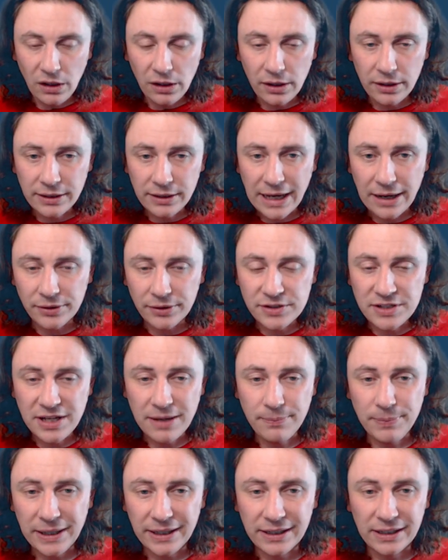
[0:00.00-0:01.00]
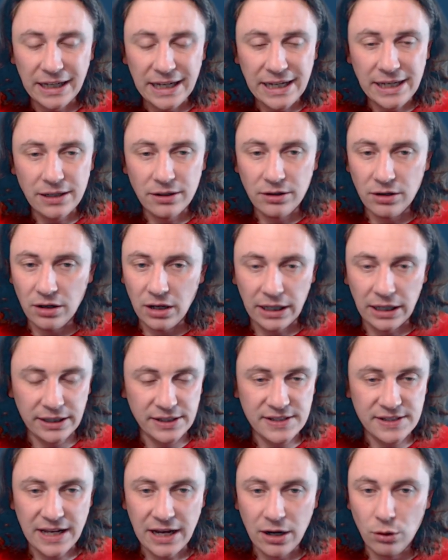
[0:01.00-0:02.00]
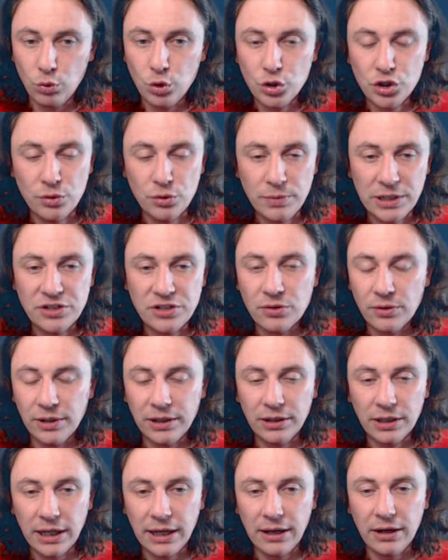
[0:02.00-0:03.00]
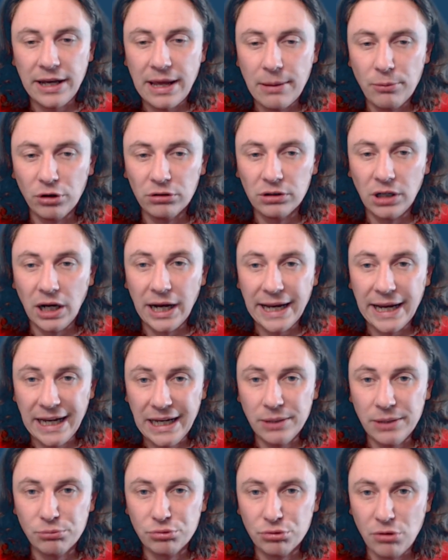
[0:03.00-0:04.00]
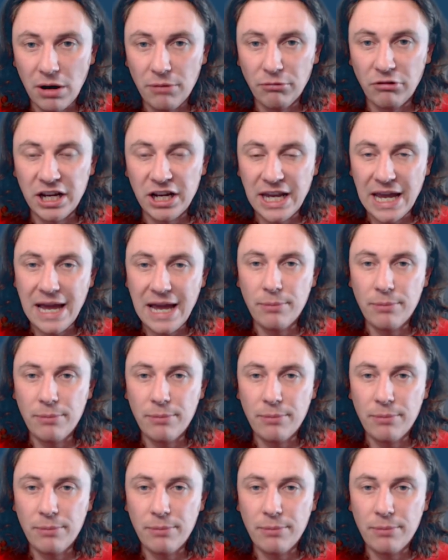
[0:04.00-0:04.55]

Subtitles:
Now, typically, like I say, I wouldn't be doing an MRI in primary care,